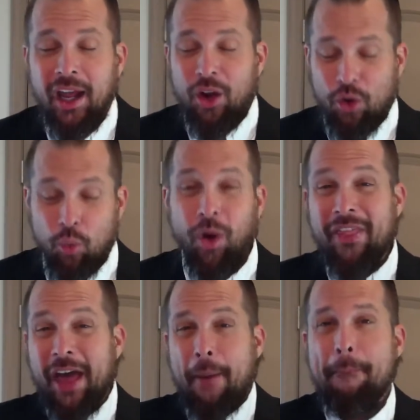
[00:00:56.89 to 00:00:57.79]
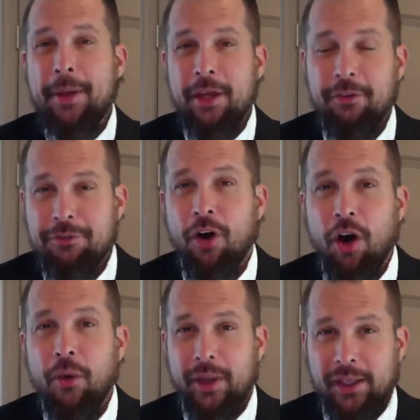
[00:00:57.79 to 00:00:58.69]
or what that
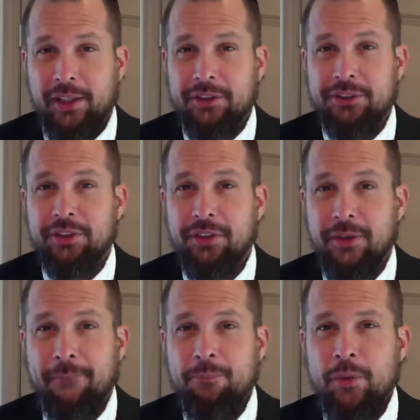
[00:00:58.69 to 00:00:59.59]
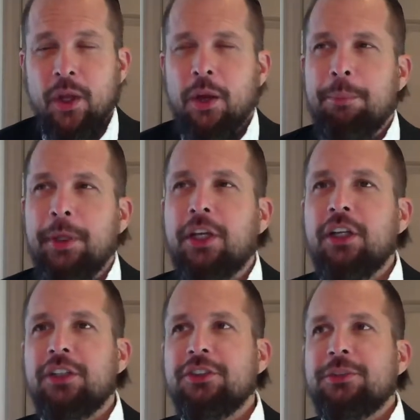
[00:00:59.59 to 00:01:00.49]
pitfall is.
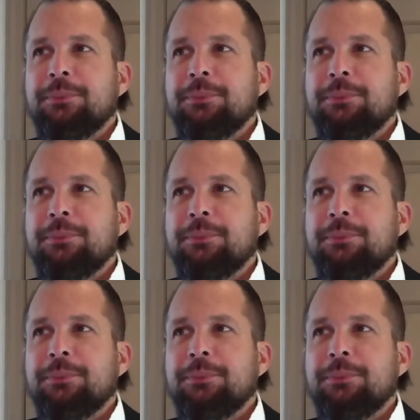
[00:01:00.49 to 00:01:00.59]
Because,